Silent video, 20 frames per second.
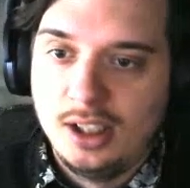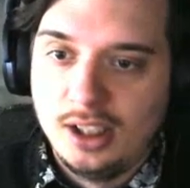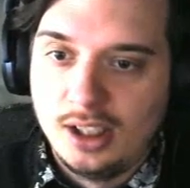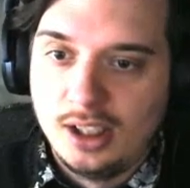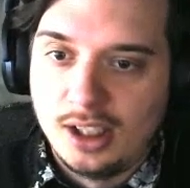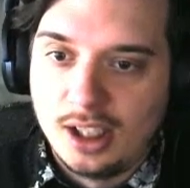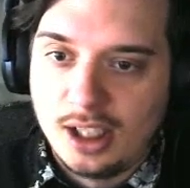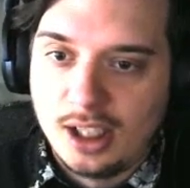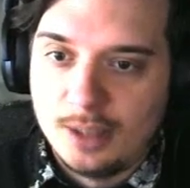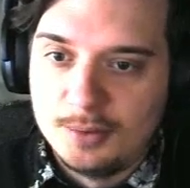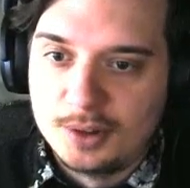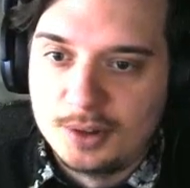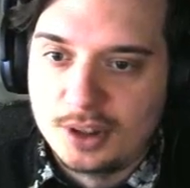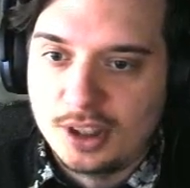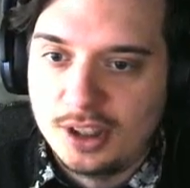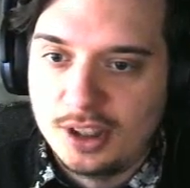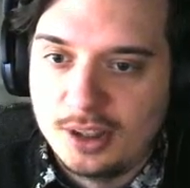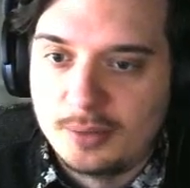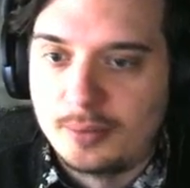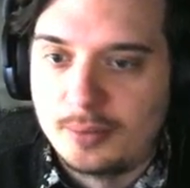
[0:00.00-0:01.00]
I'm just
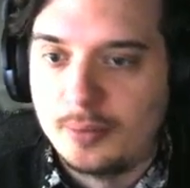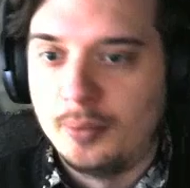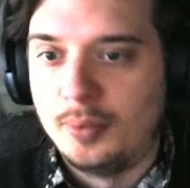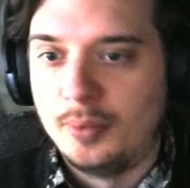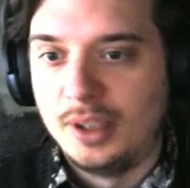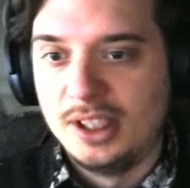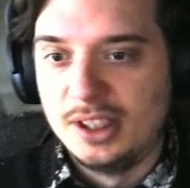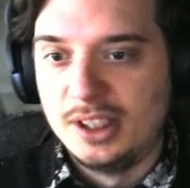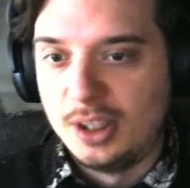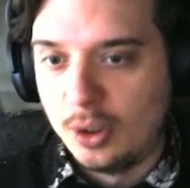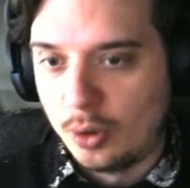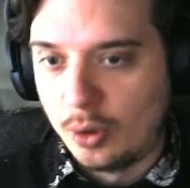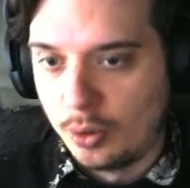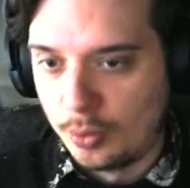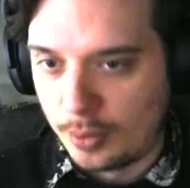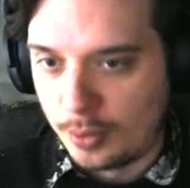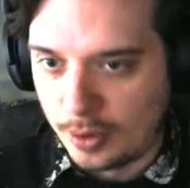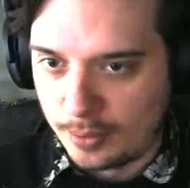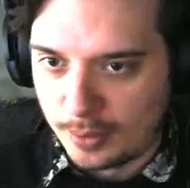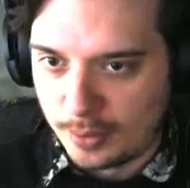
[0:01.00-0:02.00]
gonna bring the old
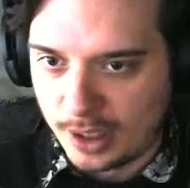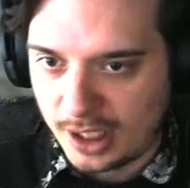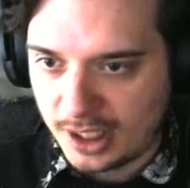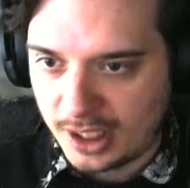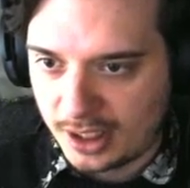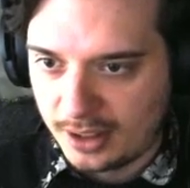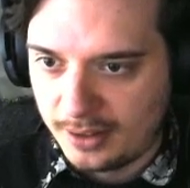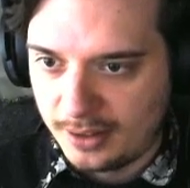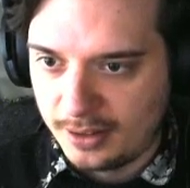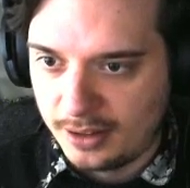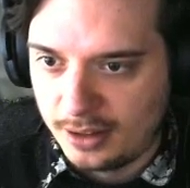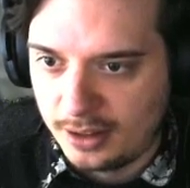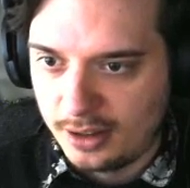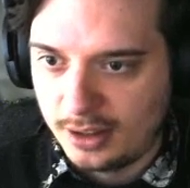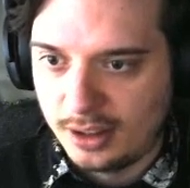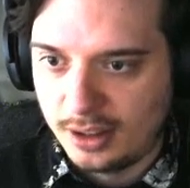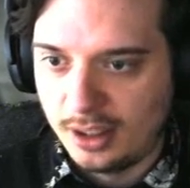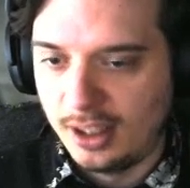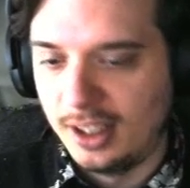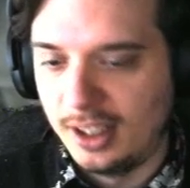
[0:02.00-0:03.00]
one back,
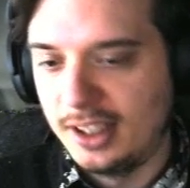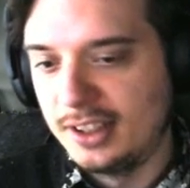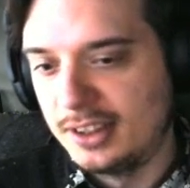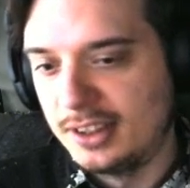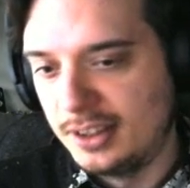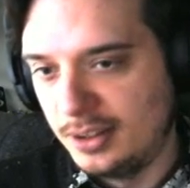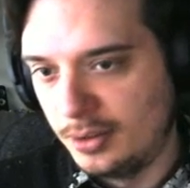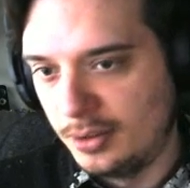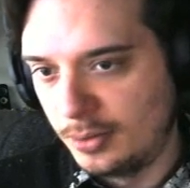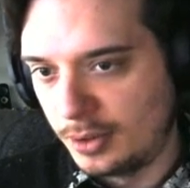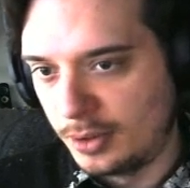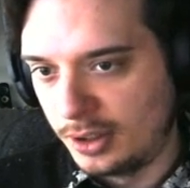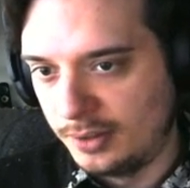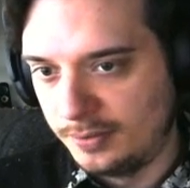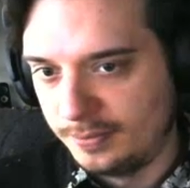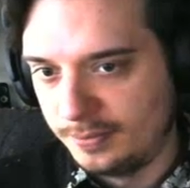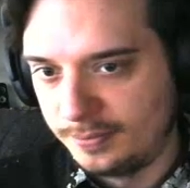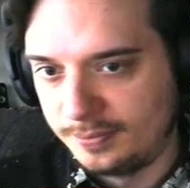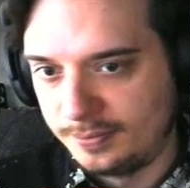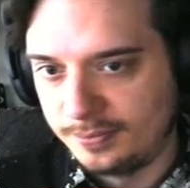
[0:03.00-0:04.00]
link the new one.
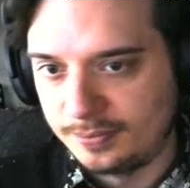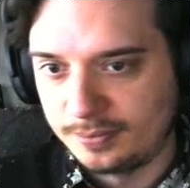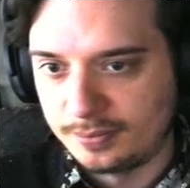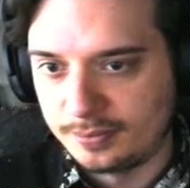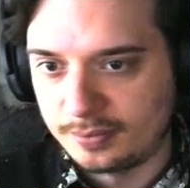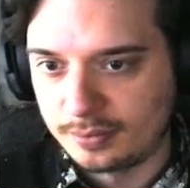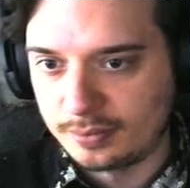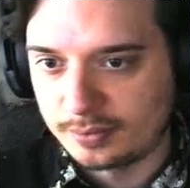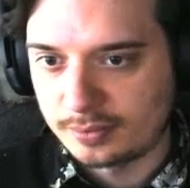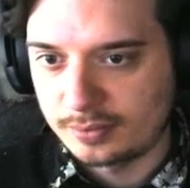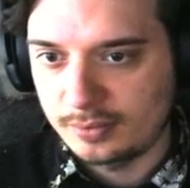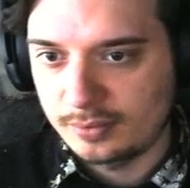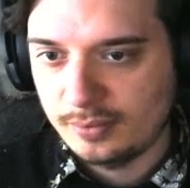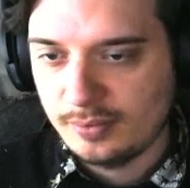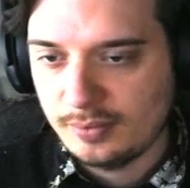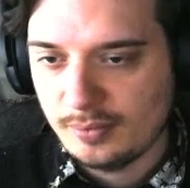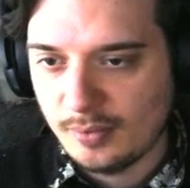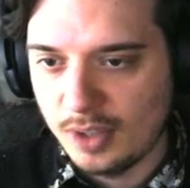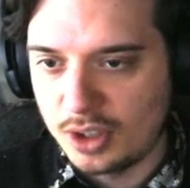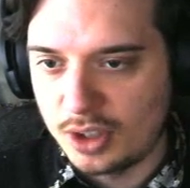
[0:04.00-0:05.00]

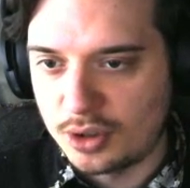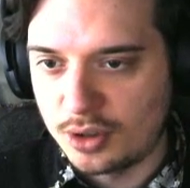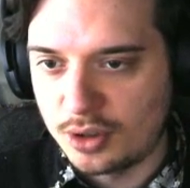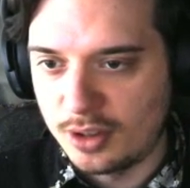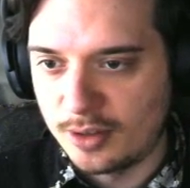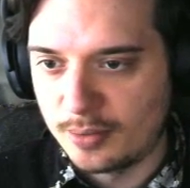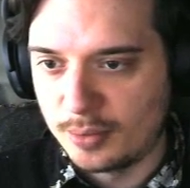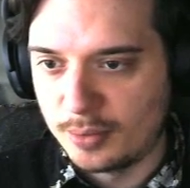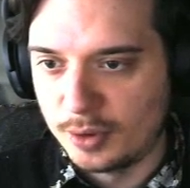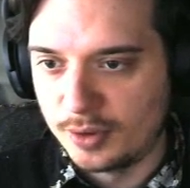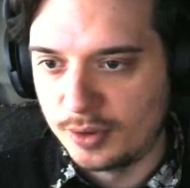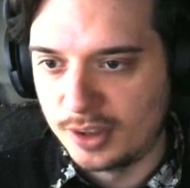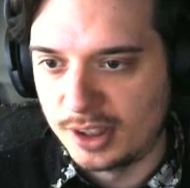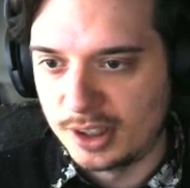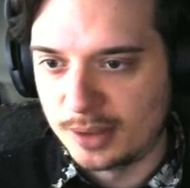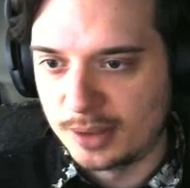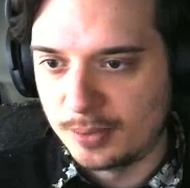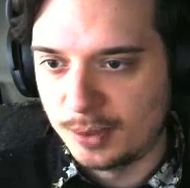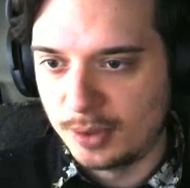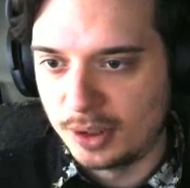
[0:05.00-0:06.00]
I shouldn't have moved it this
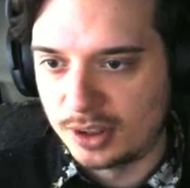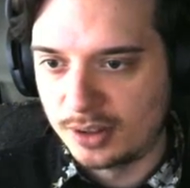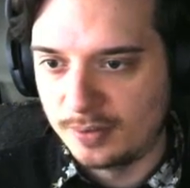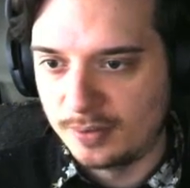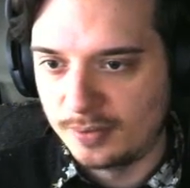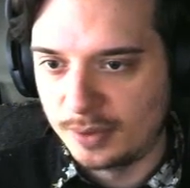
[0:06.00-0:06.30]
much. I'm